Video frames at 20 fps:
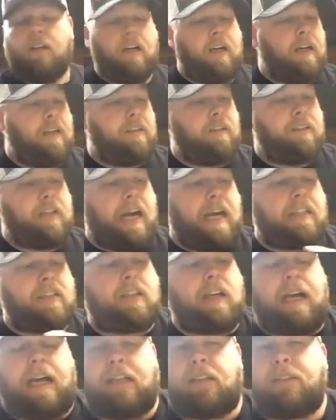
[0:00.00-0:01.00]
The drag
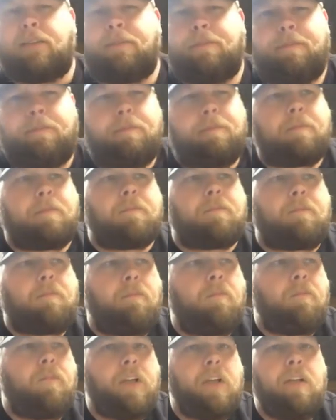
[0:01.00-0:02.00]
slash.
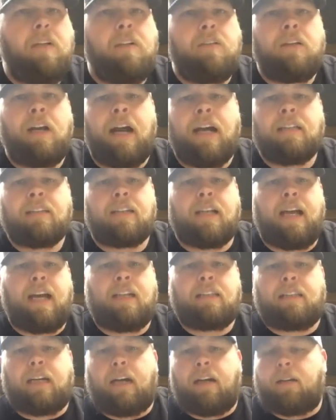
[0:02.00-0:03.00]
Drag
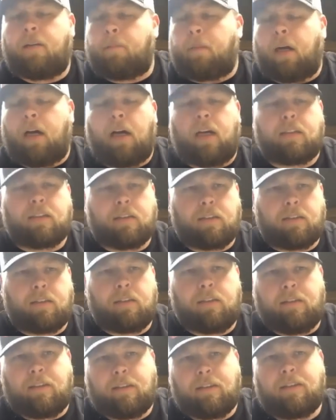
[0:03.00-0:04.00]
slash out of the box
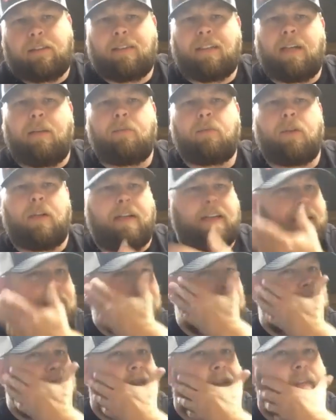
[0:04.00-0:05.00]
comes with a
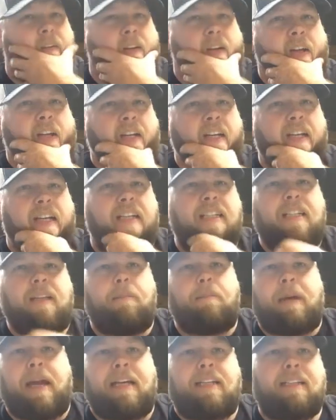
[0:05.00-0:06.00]
decent
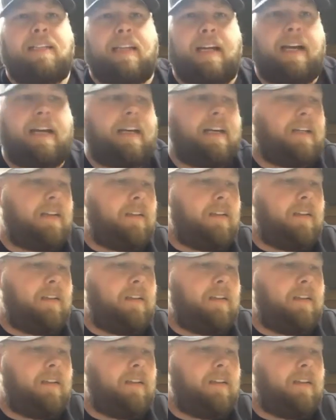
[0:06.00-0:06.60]
base setting.